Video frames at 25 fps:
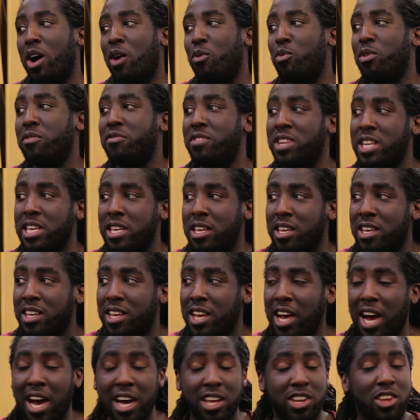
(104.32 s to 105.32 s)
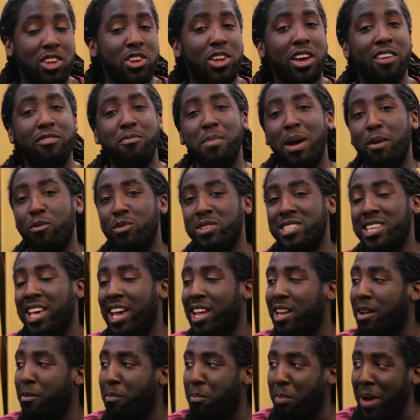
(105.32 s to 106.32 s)
well with Lee. I don't know if man was
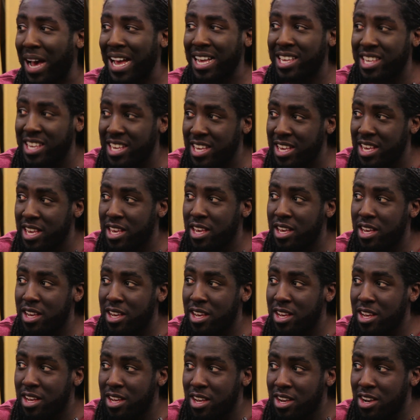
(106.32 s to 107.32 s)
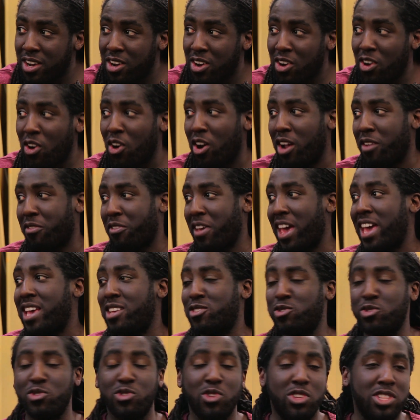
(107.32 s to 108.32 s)
getting a backy, Like
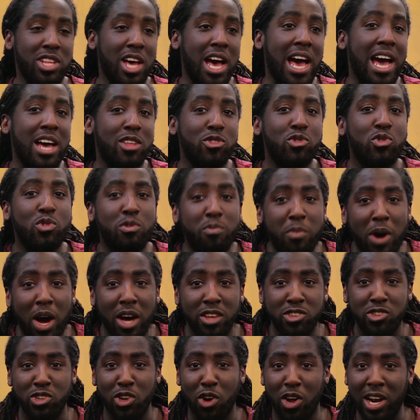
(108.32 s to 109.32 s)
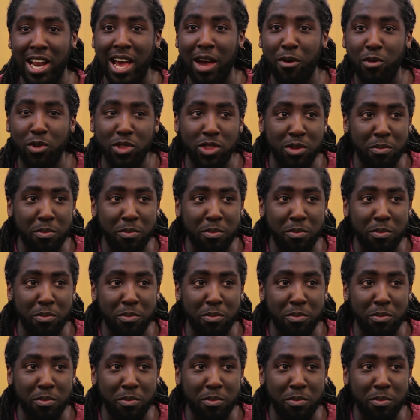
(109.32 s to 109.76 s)
Ace is on the handlebars. You know, like